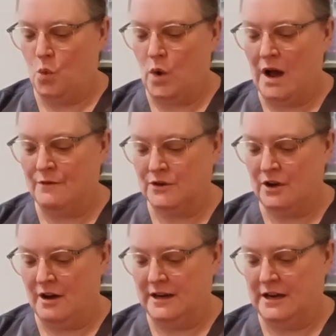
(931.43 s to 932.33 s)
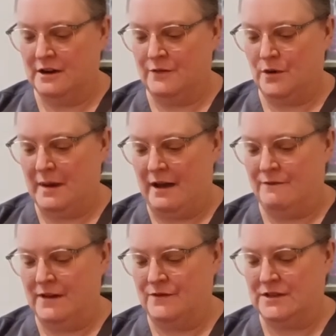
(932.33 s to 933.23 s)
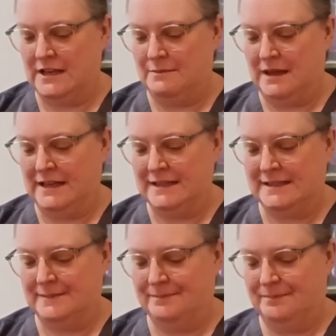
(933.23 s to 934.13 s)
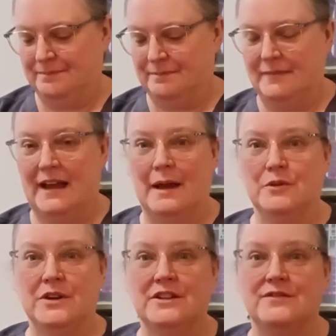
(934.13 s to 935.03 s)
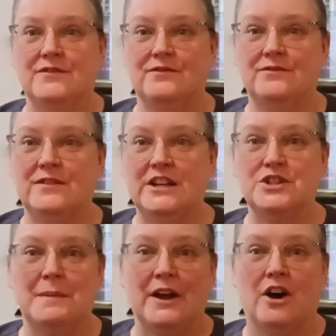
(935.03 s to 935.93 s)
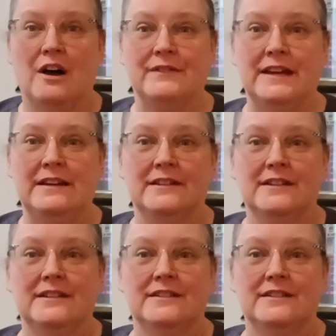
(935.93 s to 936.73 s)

waffled on here for about 15 minutes. I'm going to finish my coffee,